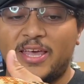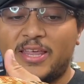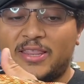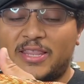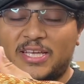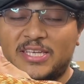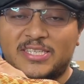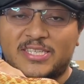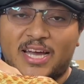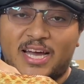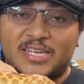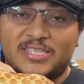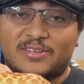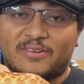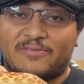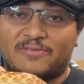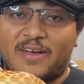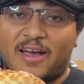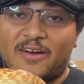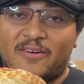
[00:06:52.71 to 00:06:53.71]
These guys are
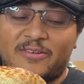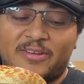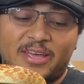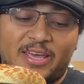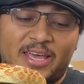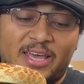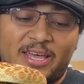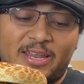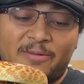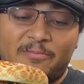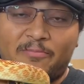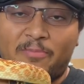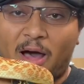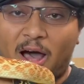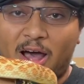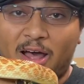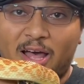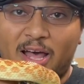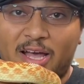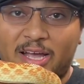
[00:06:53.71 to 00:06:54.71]
found in
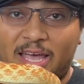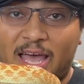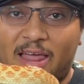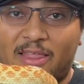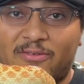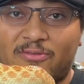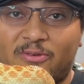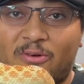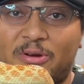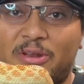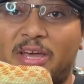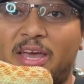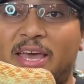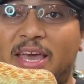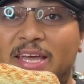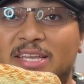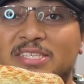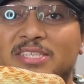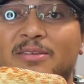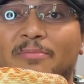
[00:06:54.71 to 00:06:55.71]
Baja, California,
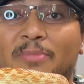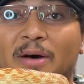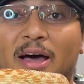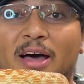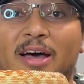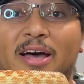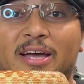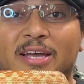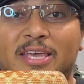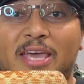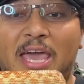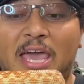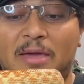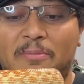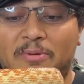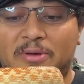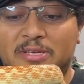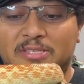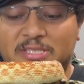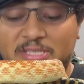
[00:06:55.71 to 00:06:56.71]
hence the Baja Cape,
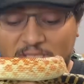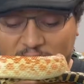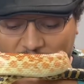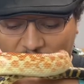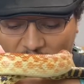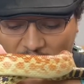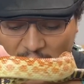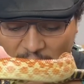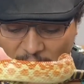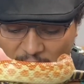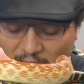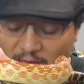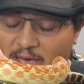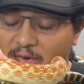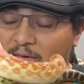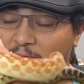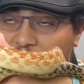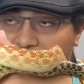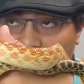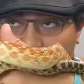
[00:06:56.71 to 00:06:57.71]
because it's a cape,
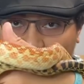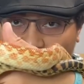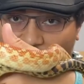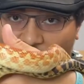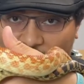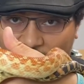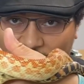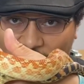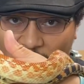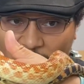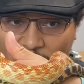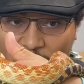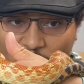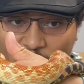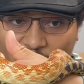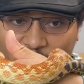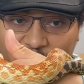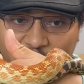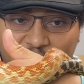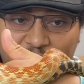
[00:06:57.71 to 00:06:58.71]
the Baja Cape
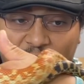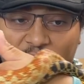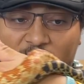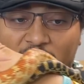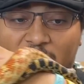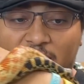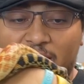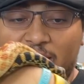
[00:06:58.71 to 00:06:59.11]
gopher snake.